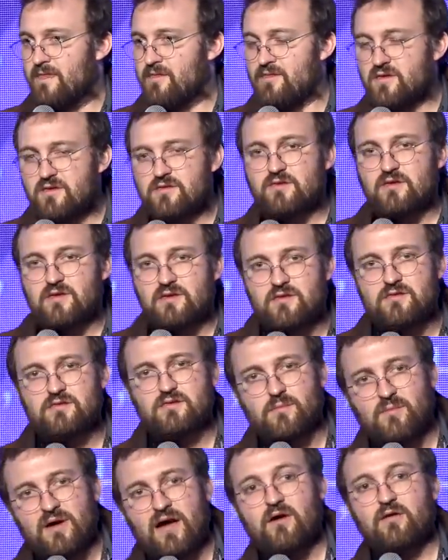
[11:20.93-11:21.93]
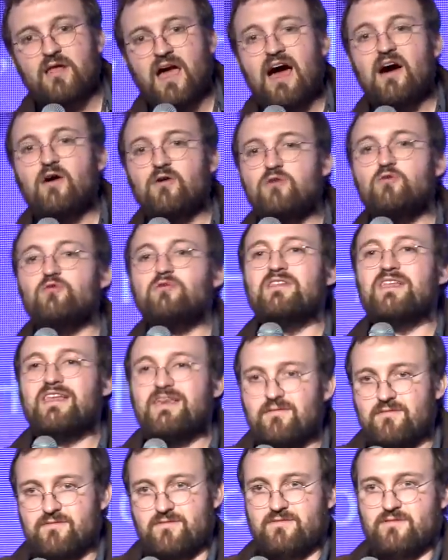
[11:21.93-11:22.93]
This is about how you
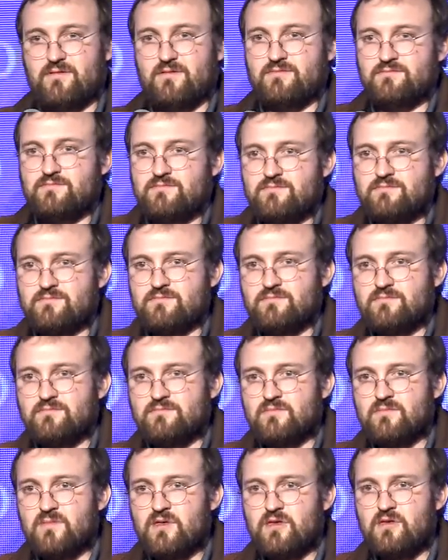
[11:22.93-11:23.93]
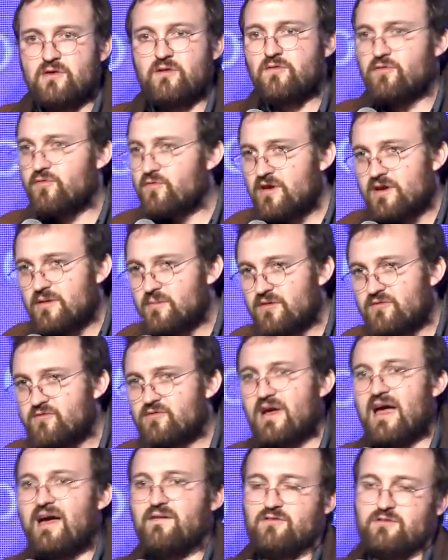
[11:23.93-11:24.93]
live, your freedom of
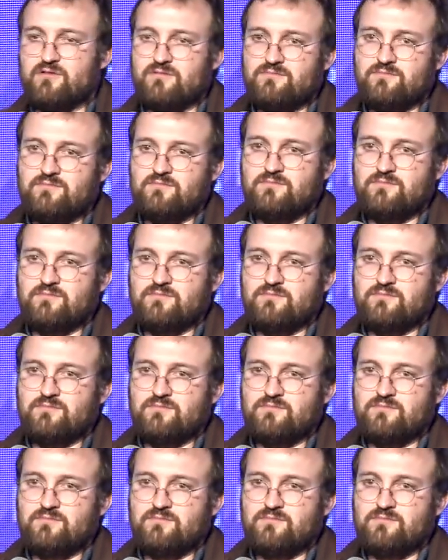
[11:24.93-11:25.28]
travel,